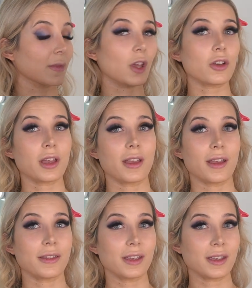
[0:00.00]
okay
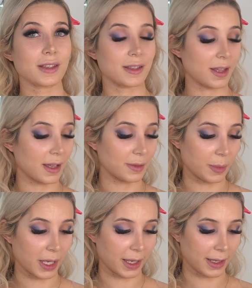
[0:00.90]
I think it's not
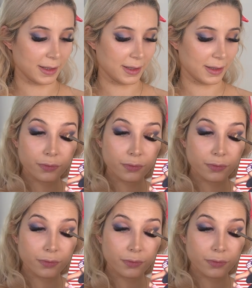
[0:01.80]
bad